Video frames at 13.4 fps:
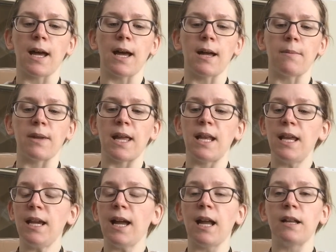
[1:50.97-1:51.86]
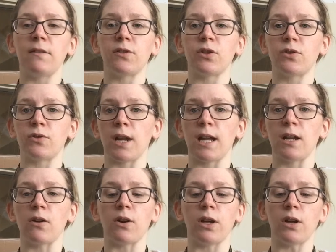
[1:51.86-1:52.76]
Any kind of
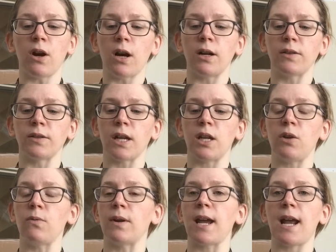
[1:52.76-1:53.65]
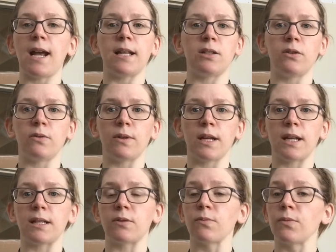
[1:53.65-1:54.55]
string or yarn that you want to add to it,
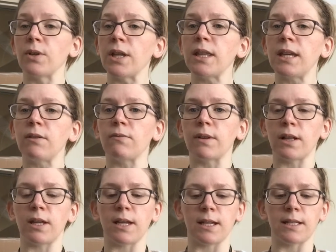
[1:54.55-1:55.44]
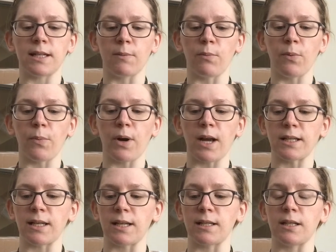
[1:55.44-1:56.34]
it's really a simple
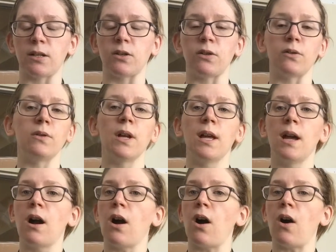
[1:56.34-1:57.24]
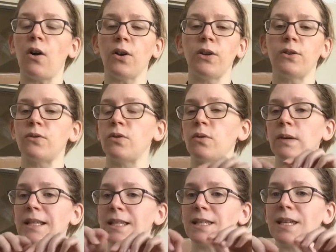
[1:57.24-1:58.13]
process to do. All you do
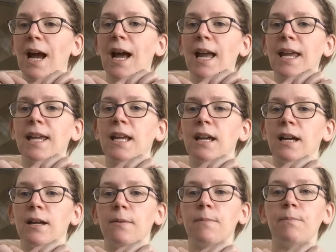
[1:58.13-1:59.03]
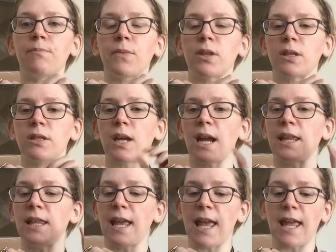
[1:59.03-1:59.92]
is tie
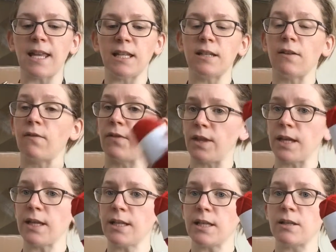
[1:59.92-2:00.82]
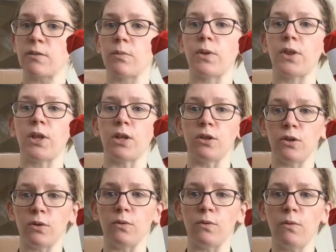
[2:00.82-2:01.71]
the end of this with a
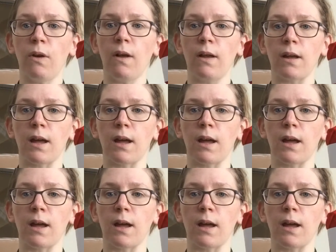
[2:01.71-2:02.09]
new